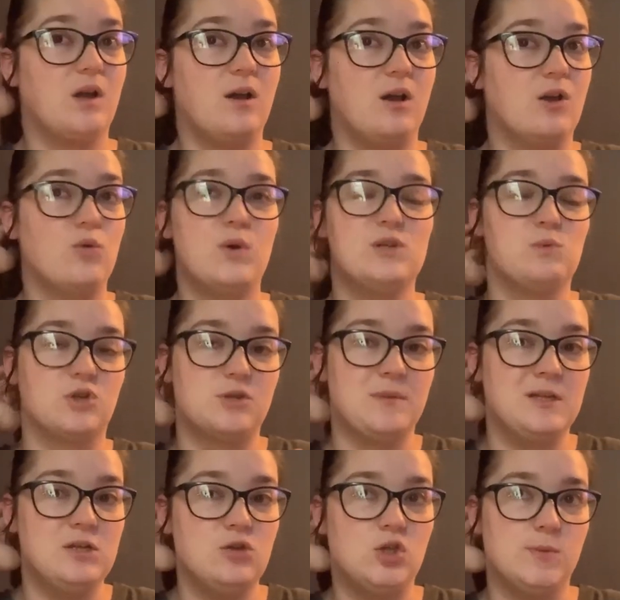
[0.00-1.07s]
always watch a bit
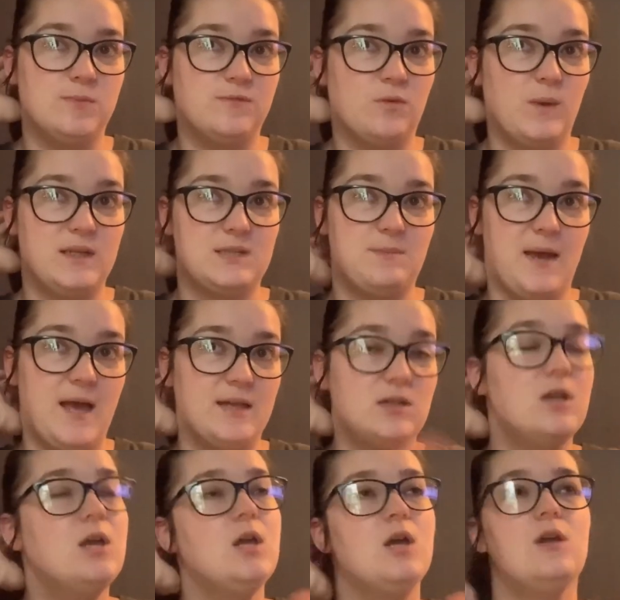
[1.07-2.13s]
of YouTube before I went to bed,
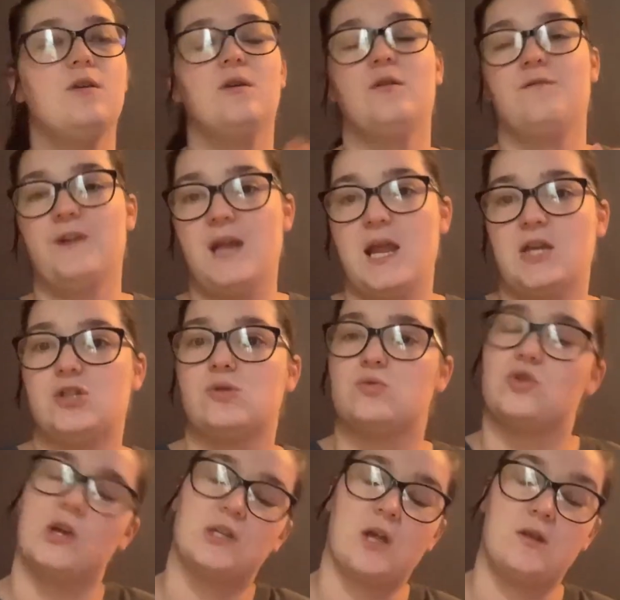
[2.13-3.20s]
finished,
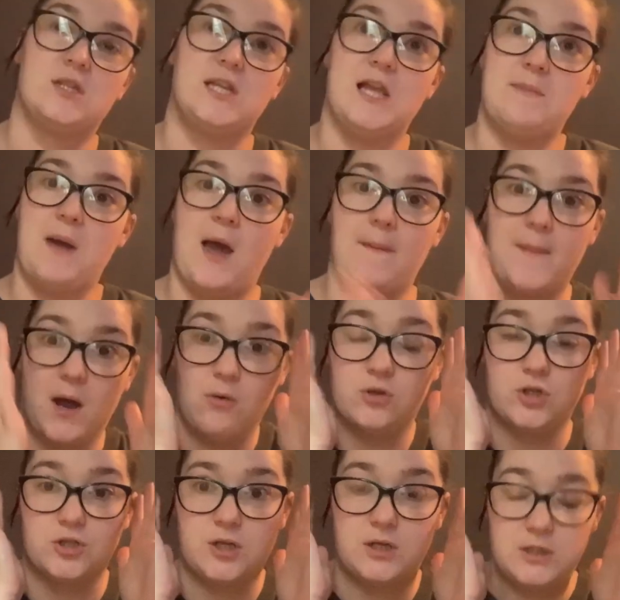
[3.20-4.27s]
tried to go to sleep, and I was
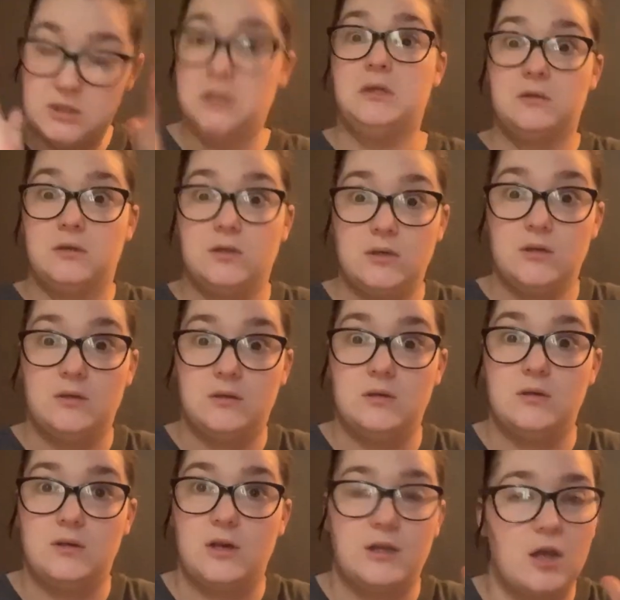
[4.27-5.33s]
just like
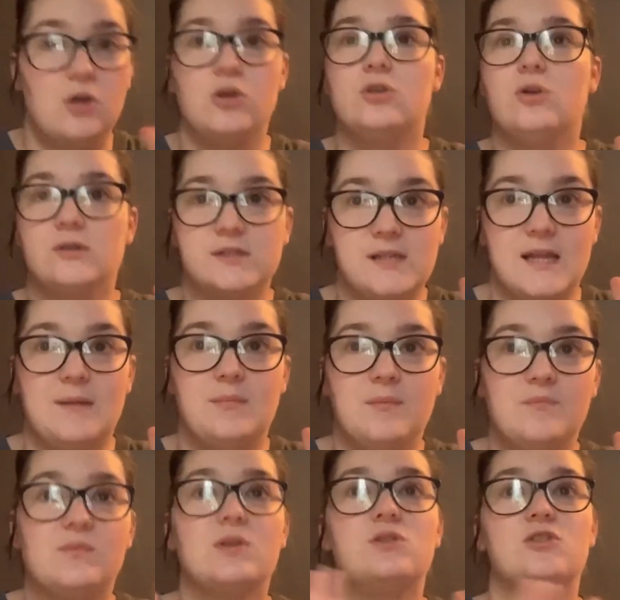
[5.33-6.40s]
I could not sleep.
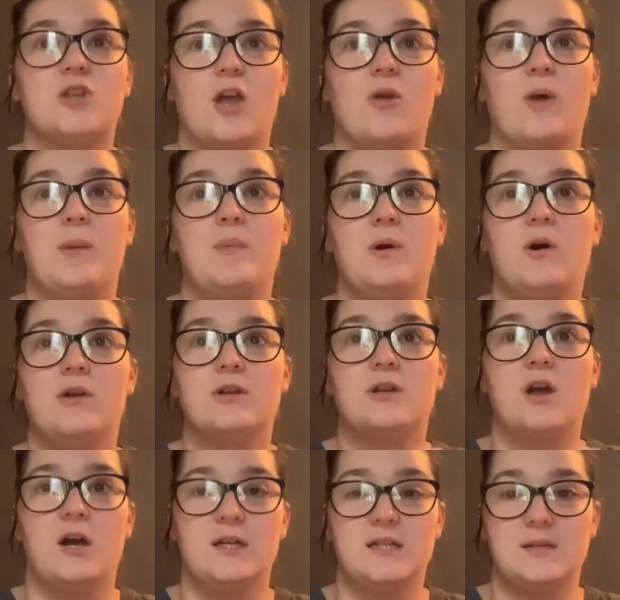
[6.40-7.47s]
So I put on a
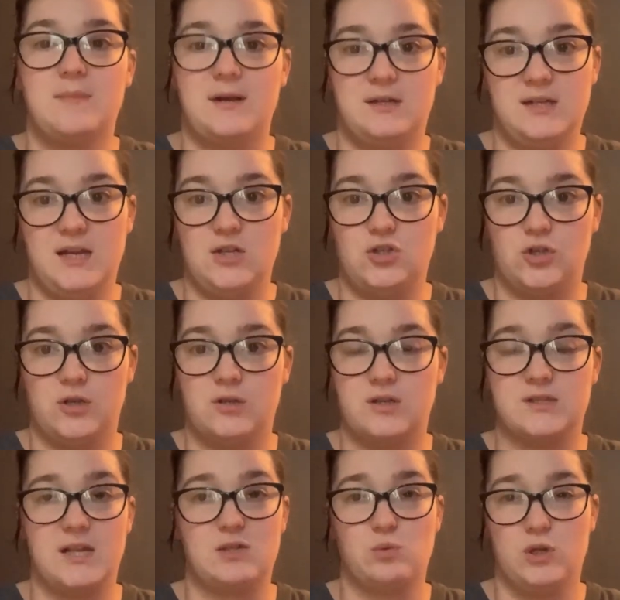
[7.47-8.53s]
guided meditation, because
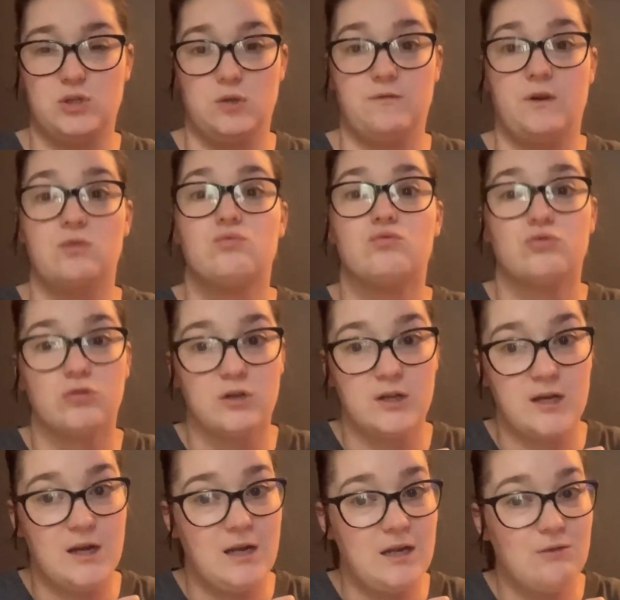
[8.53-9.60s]
that's what I do if I
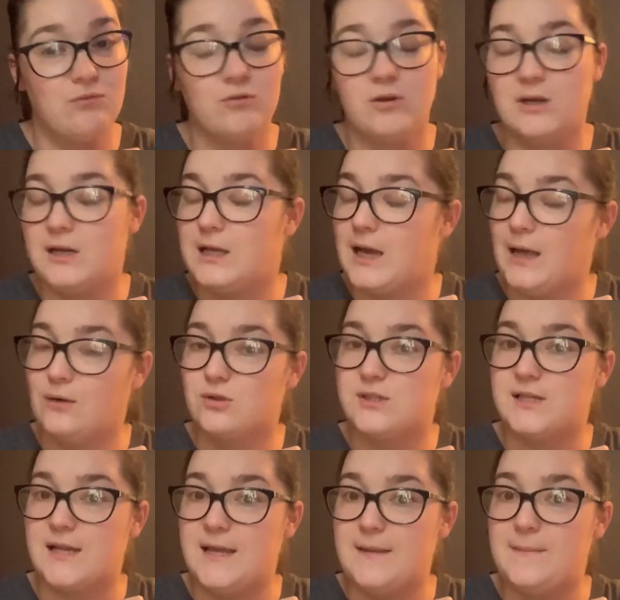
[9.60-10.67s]
really, really cannot
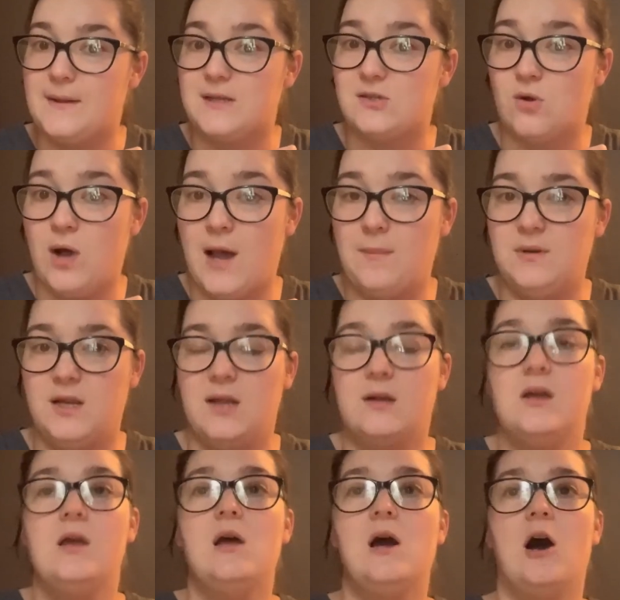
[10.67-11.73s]
sleep. It's not happening.
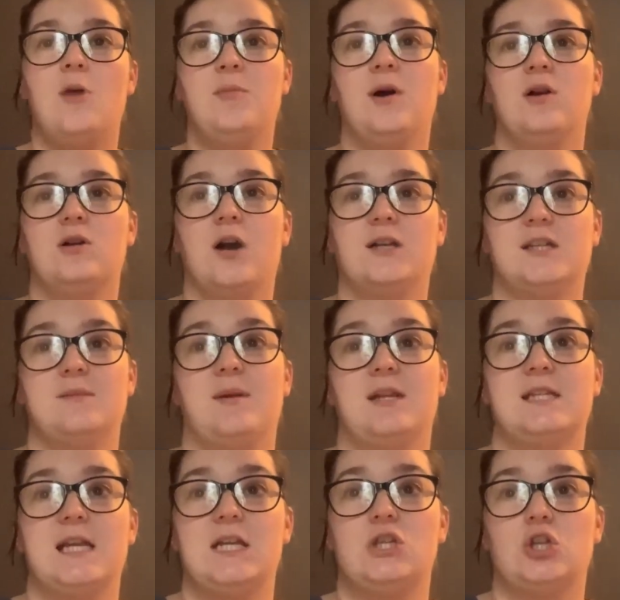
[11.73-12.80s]
I'll put on guided
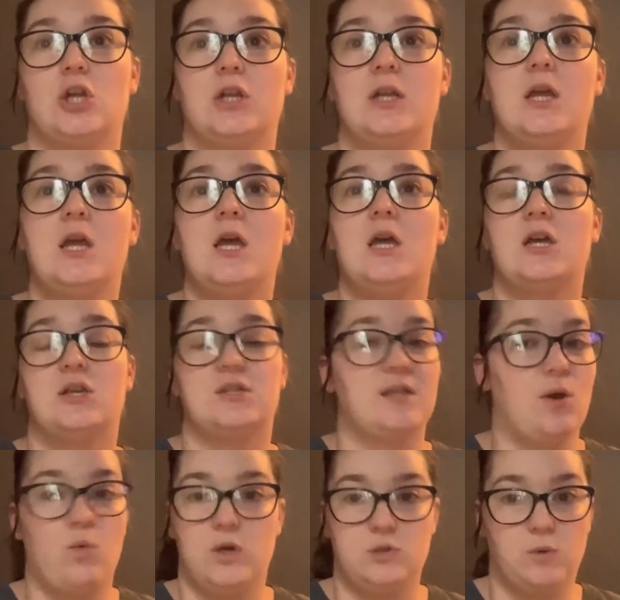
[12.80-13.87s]
meditation, because that
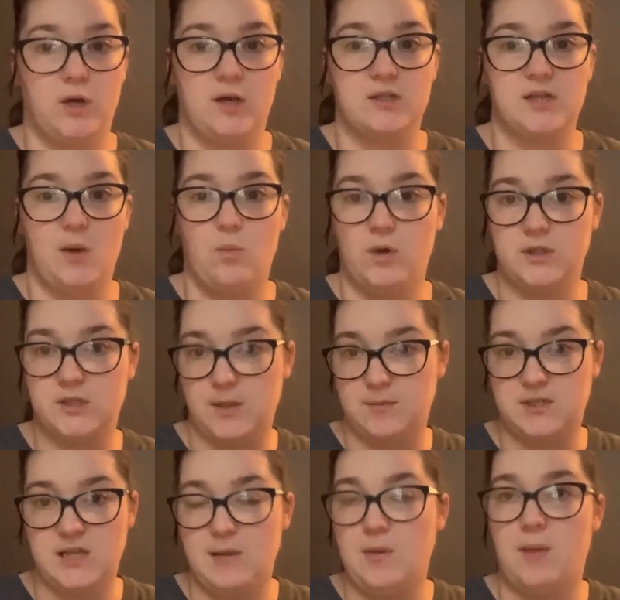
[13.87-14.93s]
always works. And once I'm
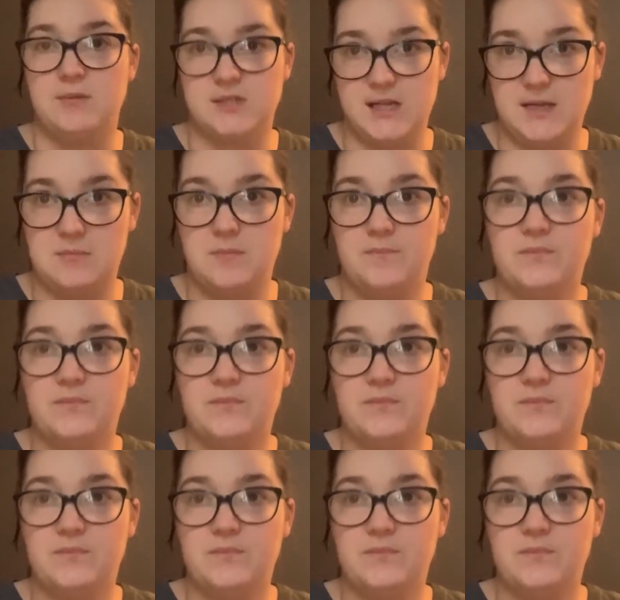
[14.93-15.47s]
asleep, I'm asleep.